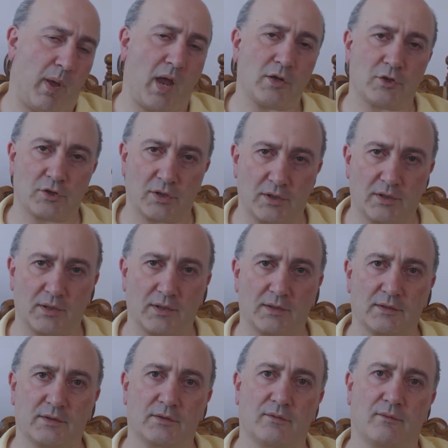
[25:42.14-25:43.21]

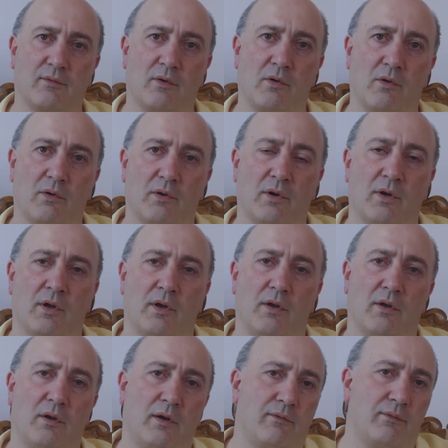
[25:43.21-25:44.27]
pensioners, for
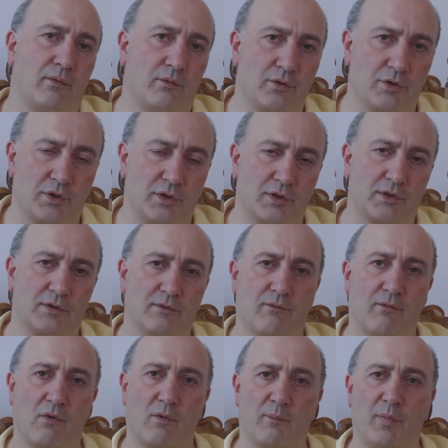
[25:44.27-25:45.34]
refugees,
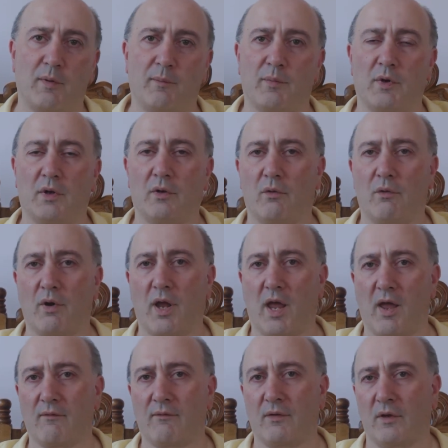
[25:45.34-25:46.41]
for people who
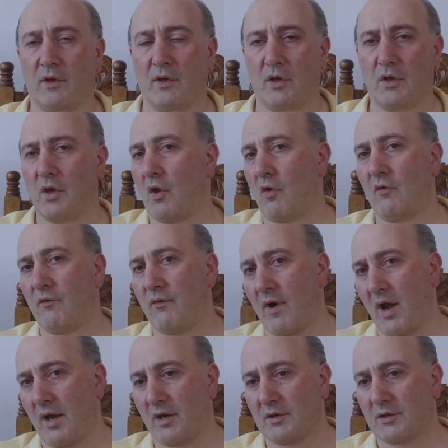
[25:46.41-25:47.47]
have no
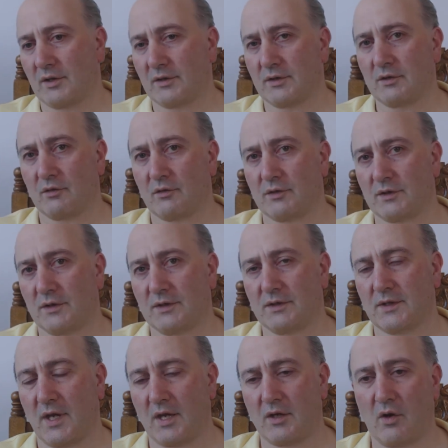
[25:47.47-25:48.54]
financial
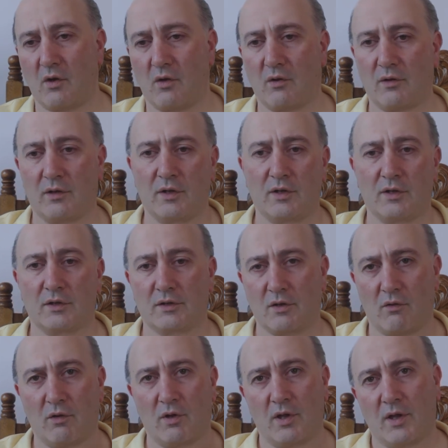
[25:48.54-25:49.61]
sources at all.
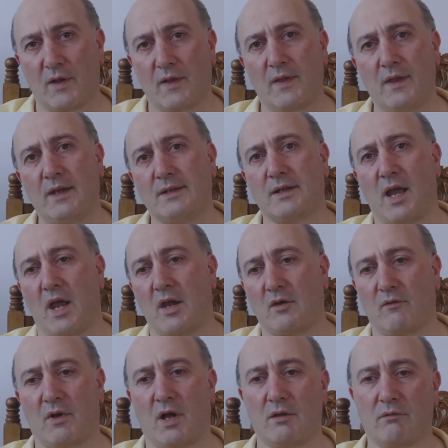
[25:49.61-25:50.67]
So these
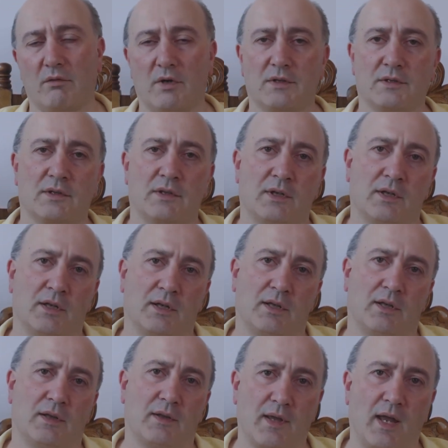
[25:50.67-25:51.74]
kind of countries,
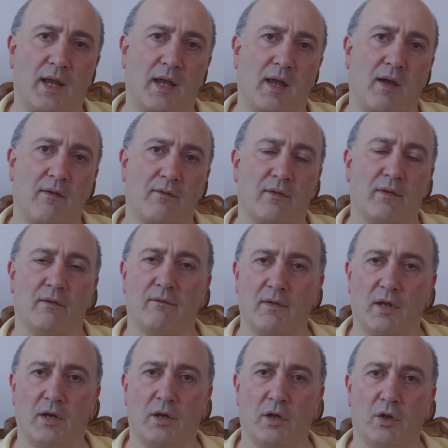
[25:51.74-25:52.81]
they have
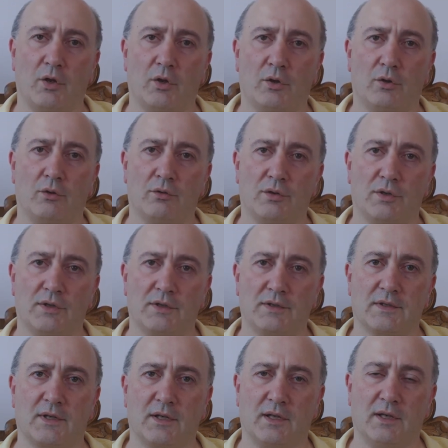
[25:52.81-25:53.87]
very huge
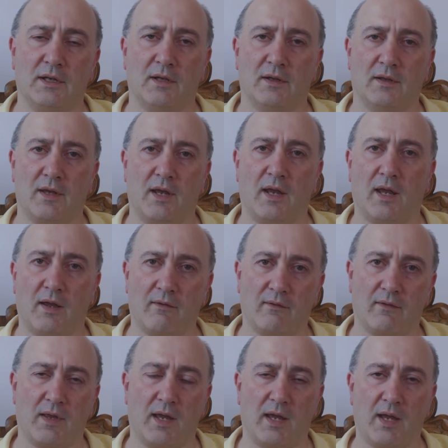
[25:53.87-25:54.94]
history, they
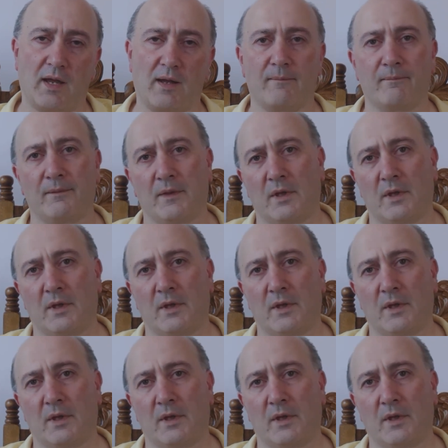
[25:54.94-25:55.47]
have their